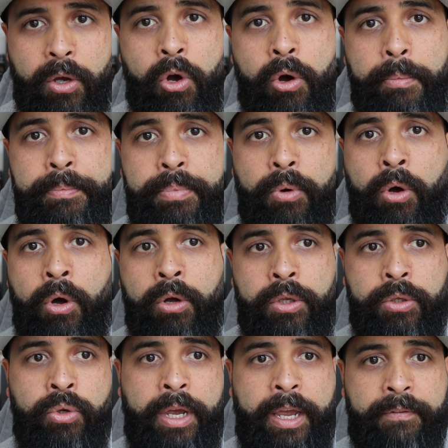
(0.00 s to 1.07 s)

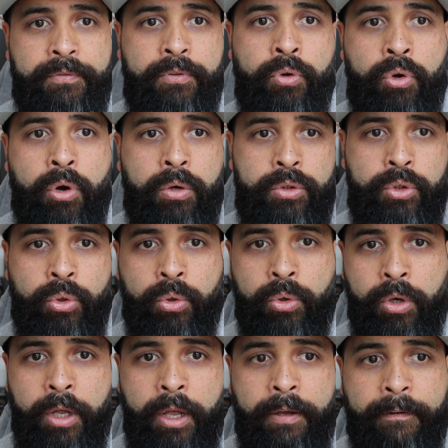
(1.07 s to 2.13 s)
or you have to go
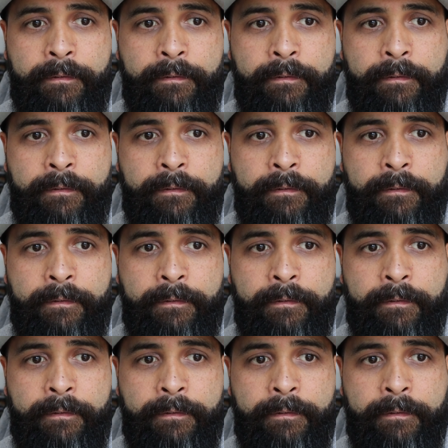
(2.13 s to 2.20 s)
to